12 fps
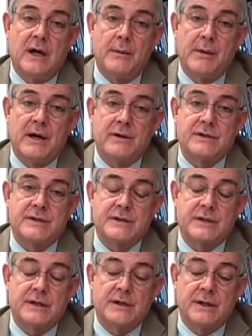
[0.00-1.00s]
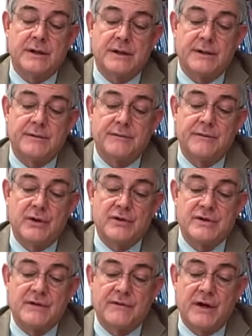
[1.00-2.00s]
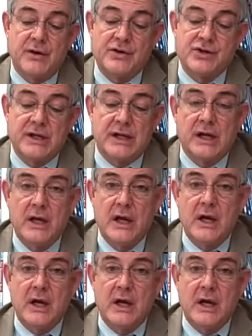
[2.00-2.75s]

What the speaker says: about use of energy.